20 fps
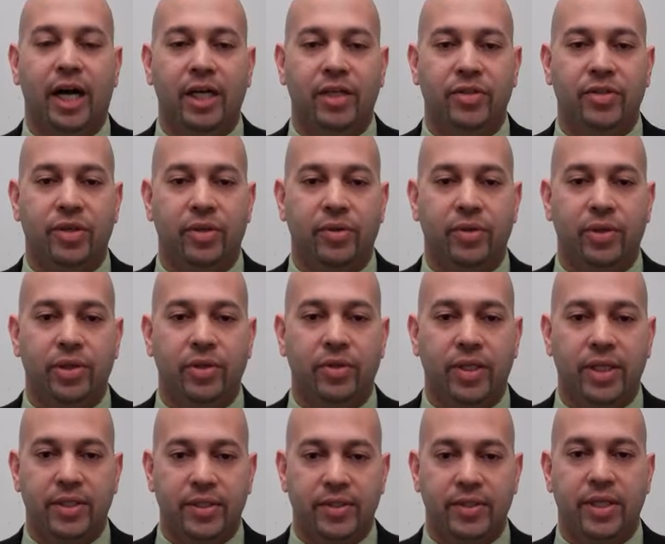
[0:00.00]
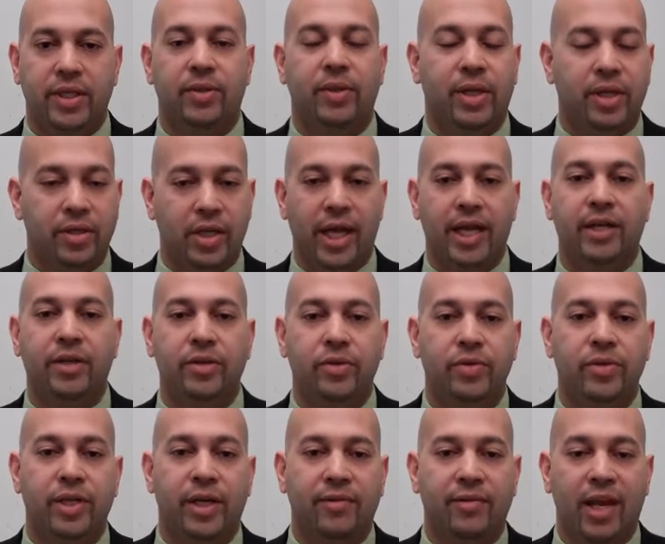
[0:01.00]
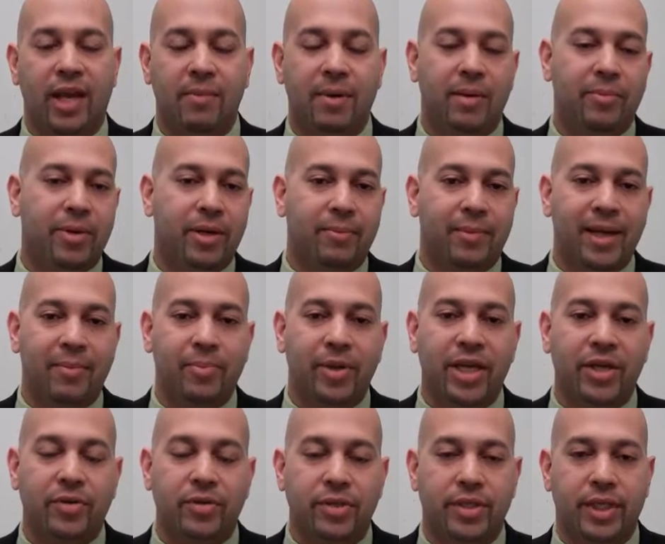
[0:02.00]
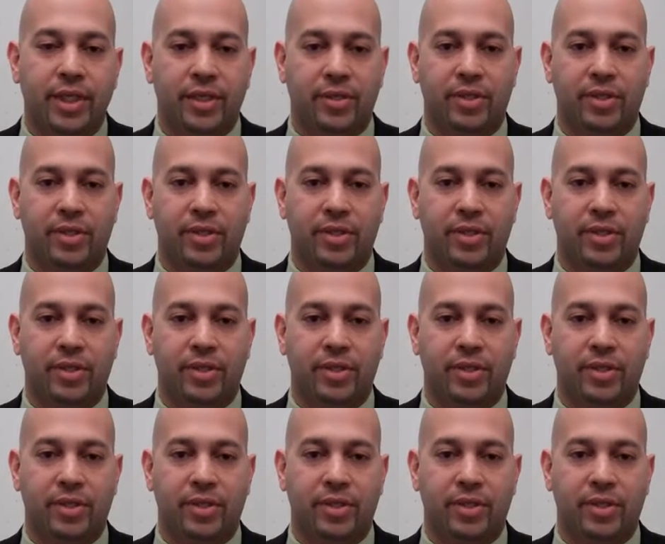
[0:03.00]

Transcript: so you can see that, hey, new stuff came up and it might be interesting,